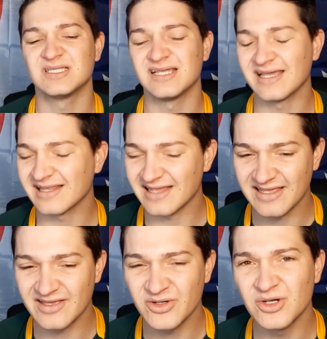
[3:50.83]
they
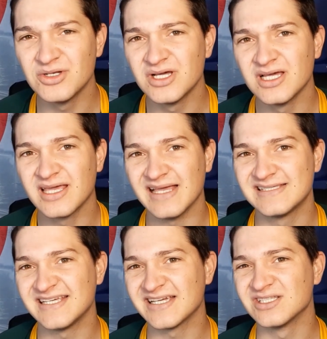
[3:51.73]
could get
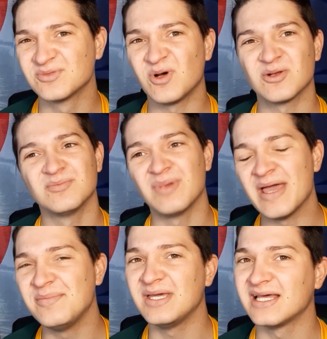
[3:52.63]
second spot
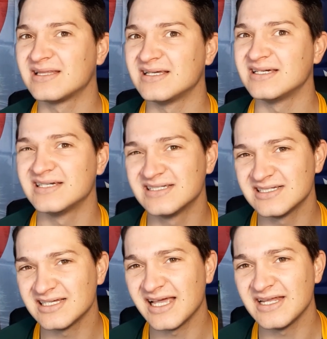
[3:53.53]
maybe at the
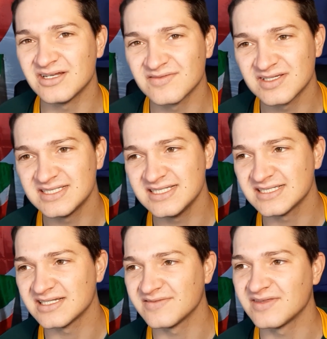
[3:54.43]
end of the
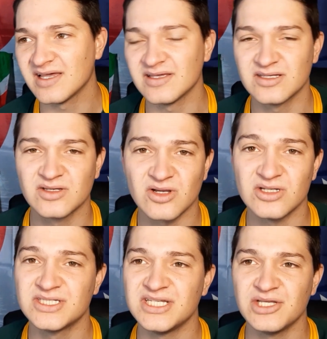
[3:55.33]
season if they
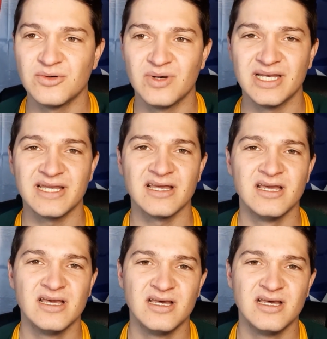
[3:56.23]
continue winning.